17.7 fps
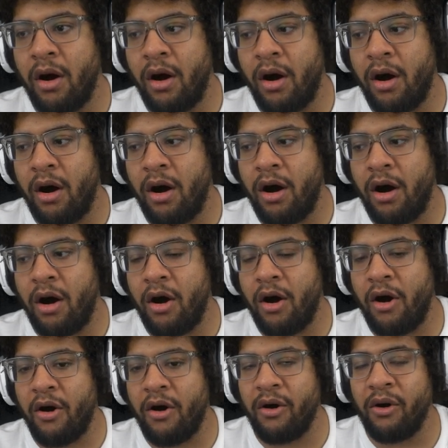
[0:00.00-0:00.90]

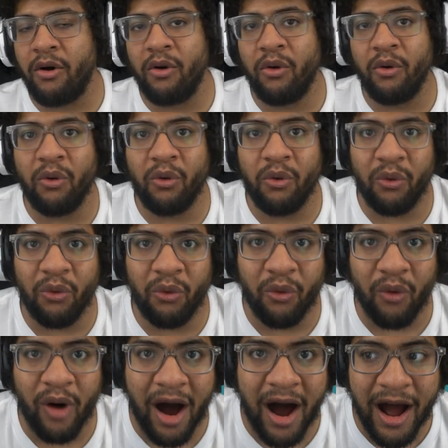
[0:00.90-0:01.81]

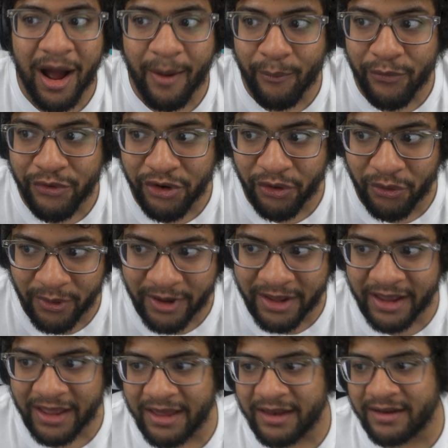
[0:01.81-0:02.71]
Oh, I'm
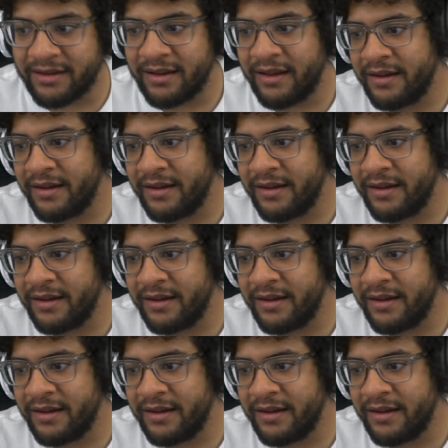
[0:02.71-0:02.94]
doing it.